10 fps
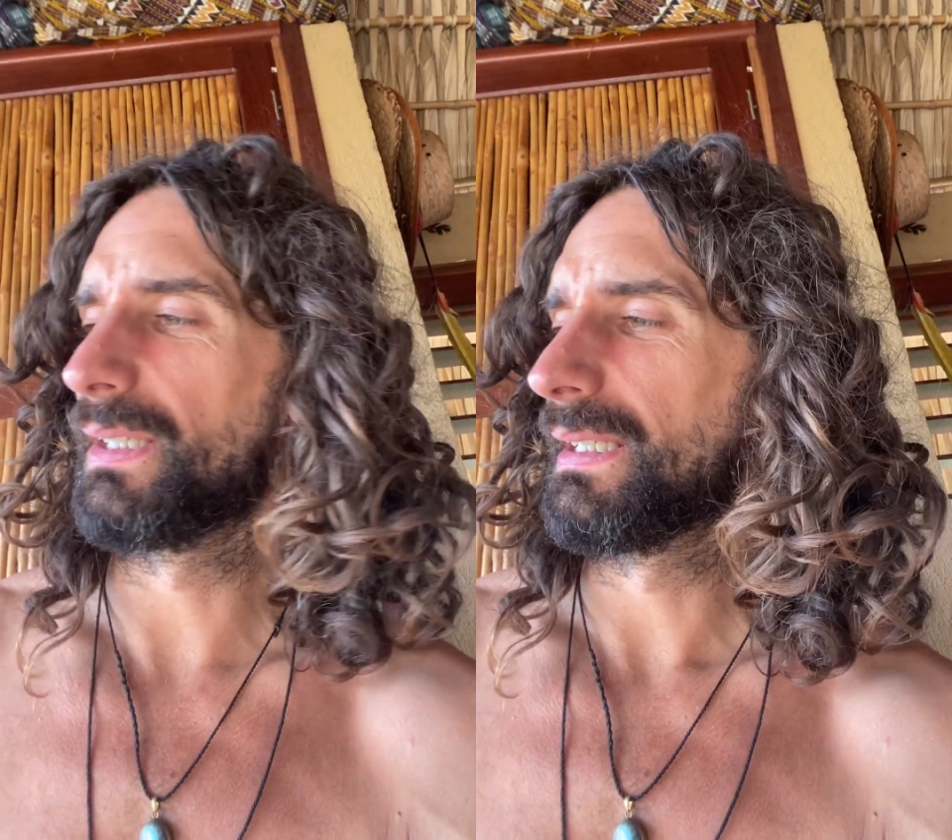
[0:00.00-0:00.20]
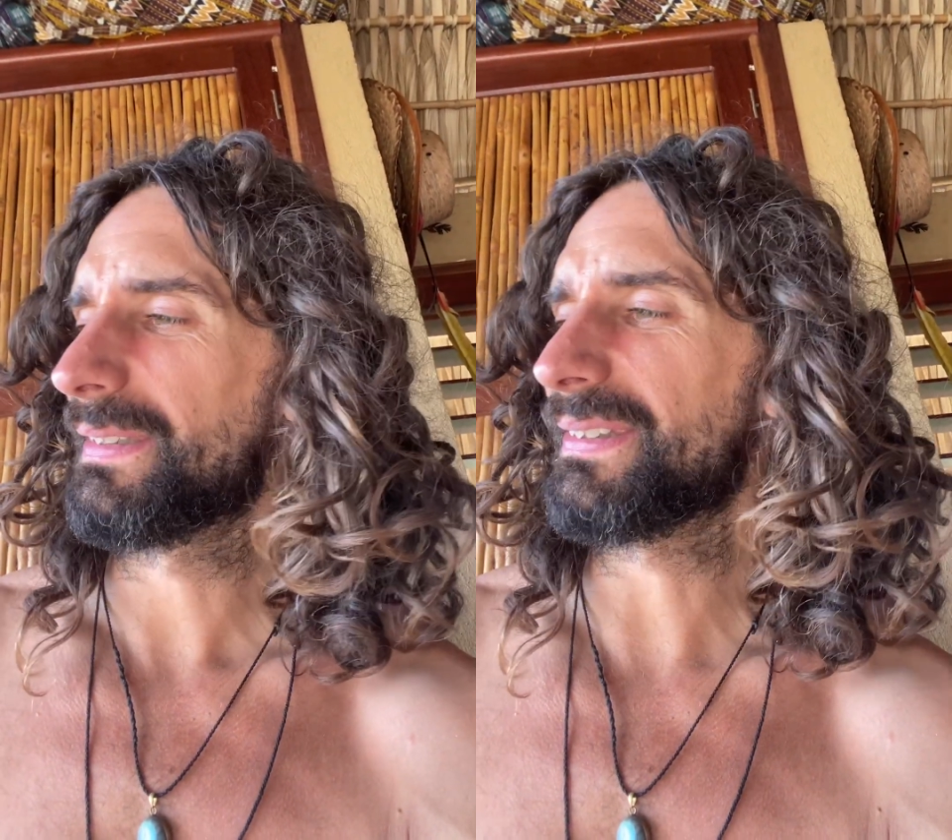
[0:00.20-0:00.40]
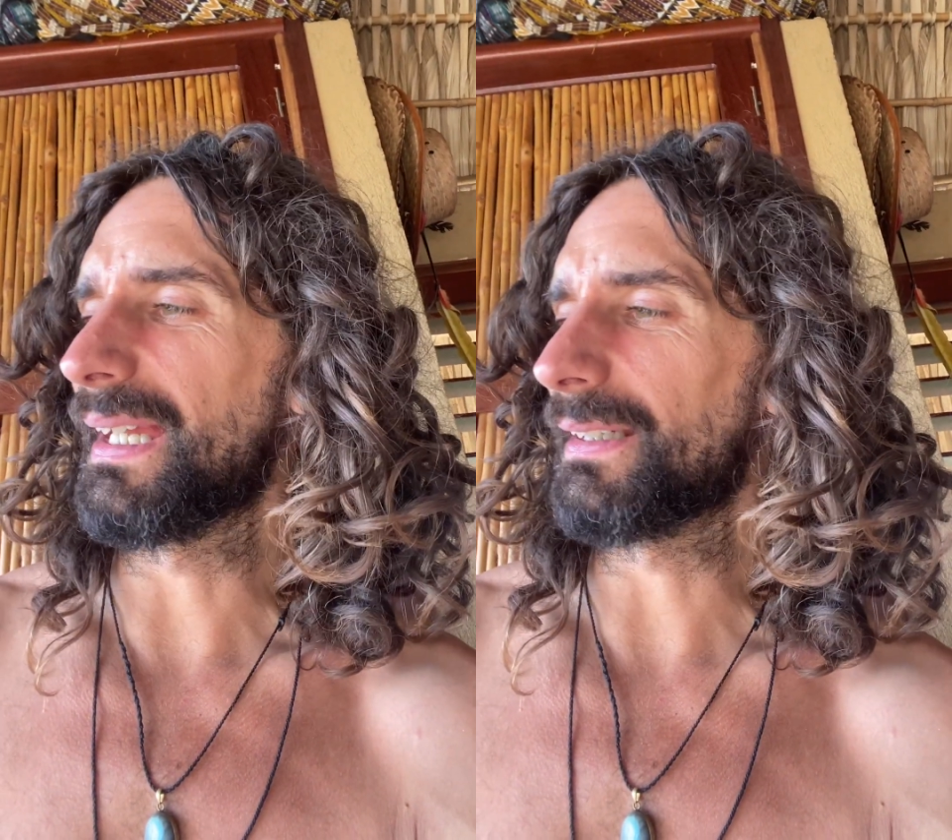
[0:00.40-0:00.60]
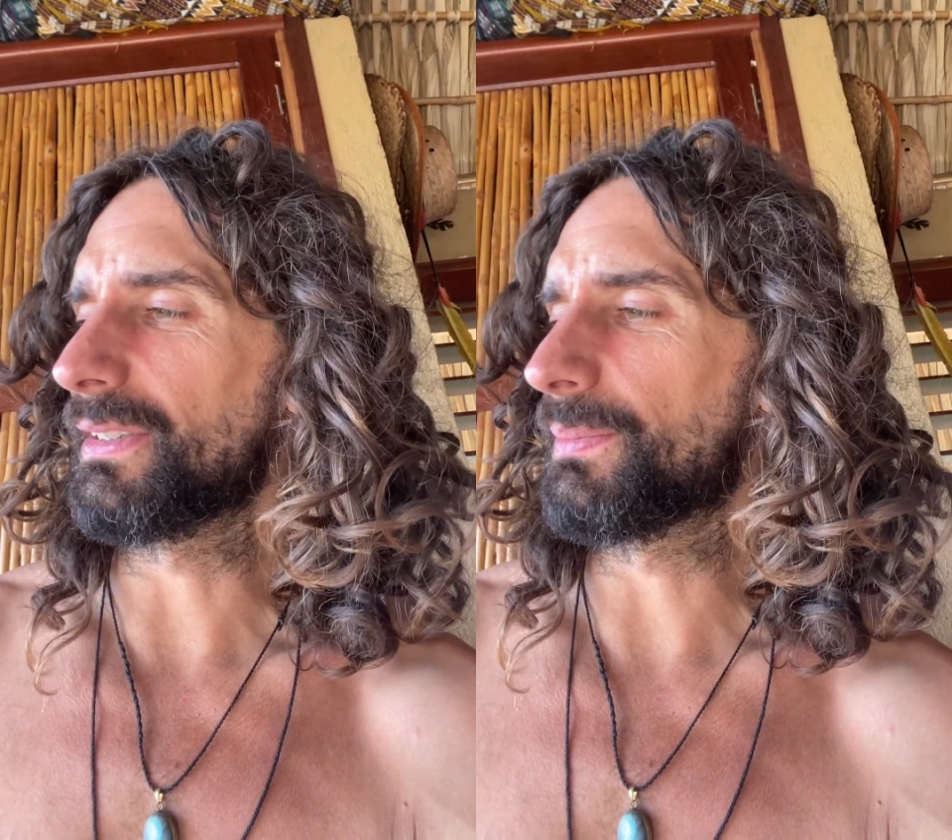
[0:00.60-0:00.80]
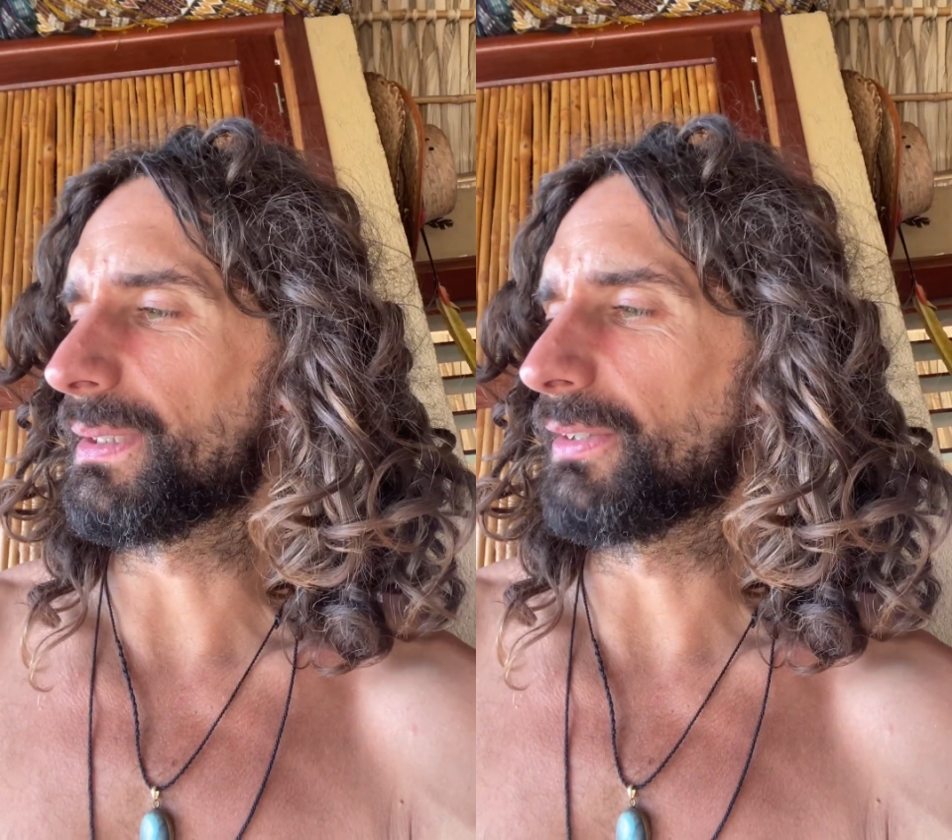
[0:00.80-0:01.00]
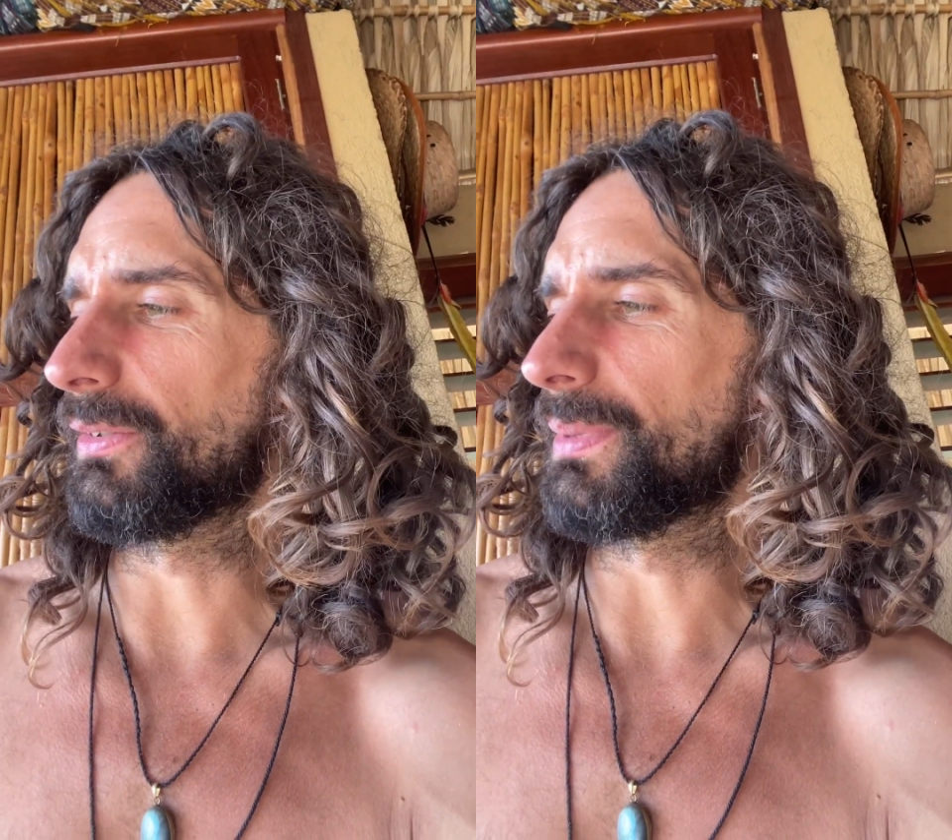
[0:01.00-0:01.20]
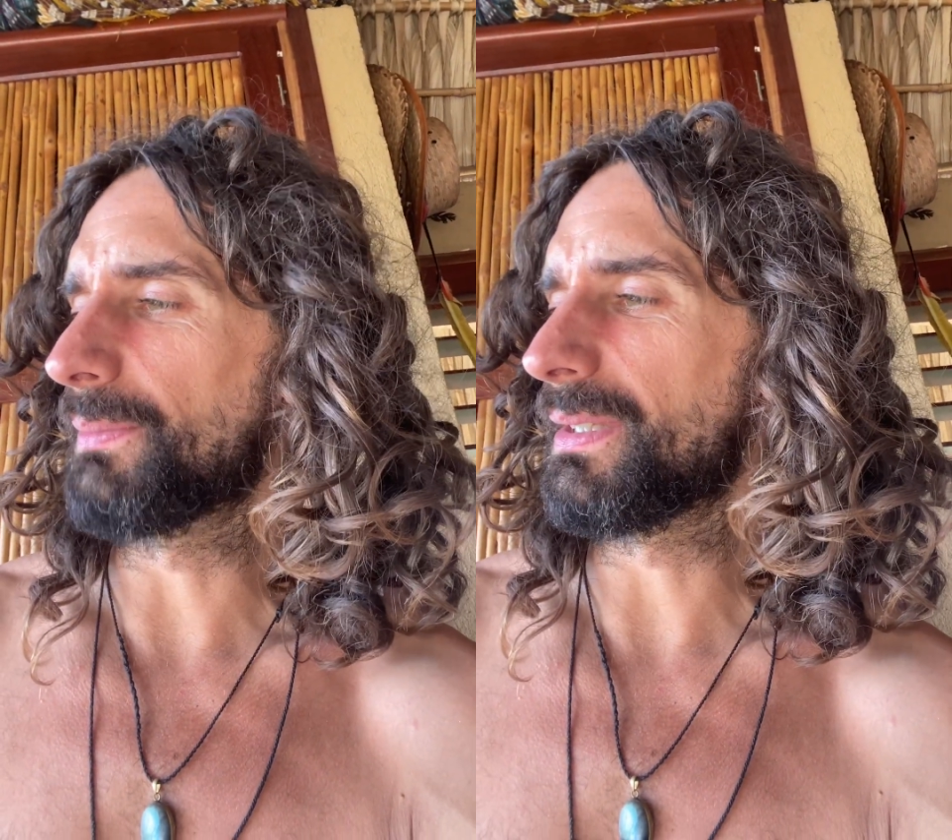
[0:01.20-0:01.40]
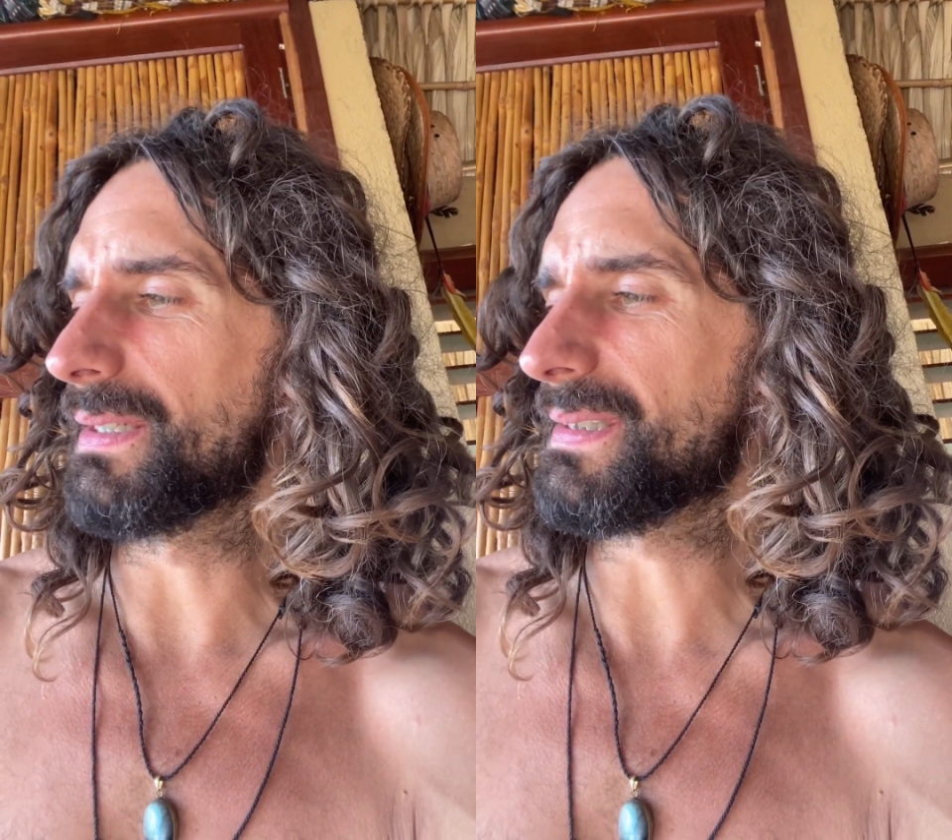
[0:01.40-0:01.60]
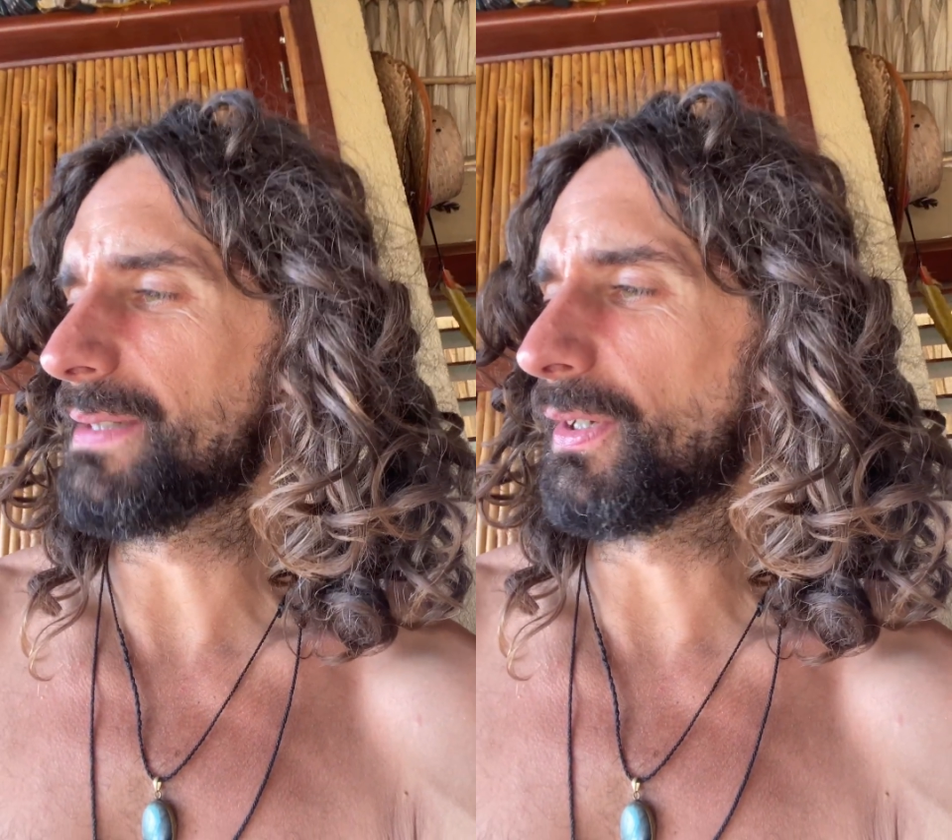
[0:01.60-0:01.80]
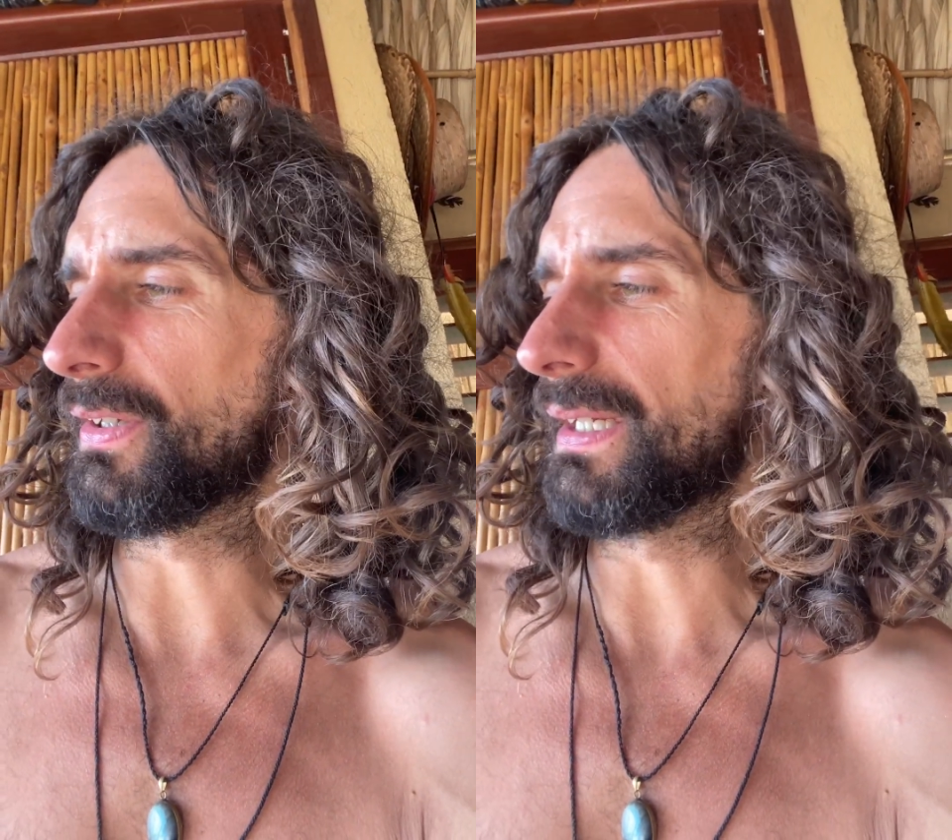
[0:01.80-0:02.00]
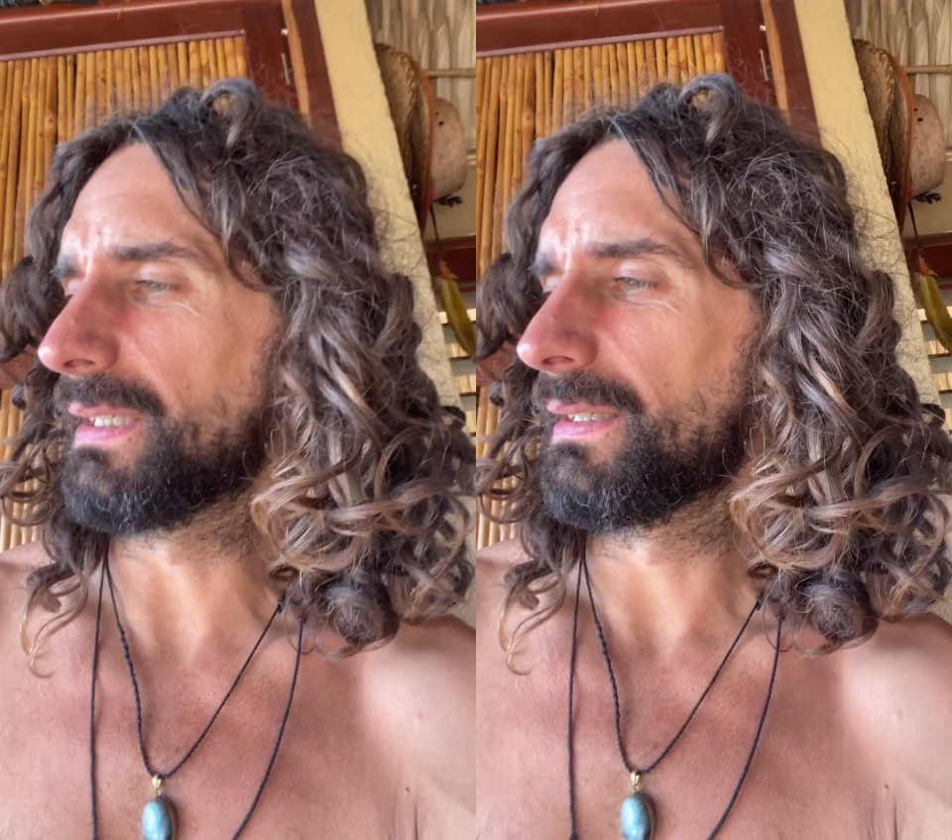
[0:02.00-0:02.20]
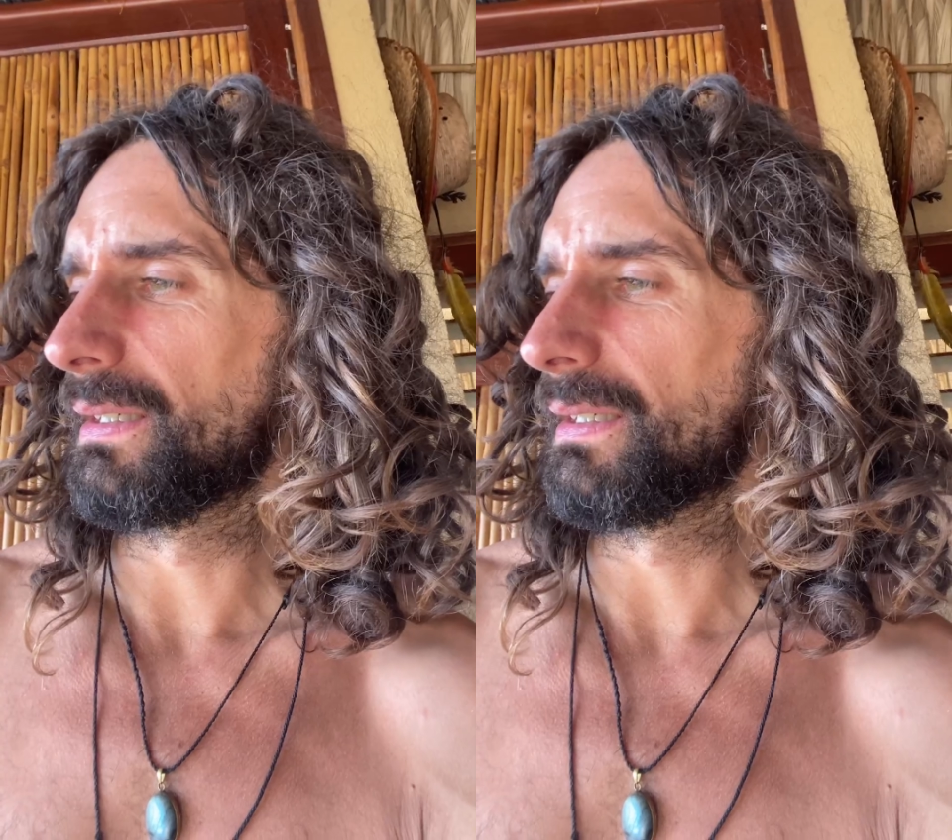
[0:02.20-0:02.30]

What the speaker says: snagged up a little bit, but they seem okay.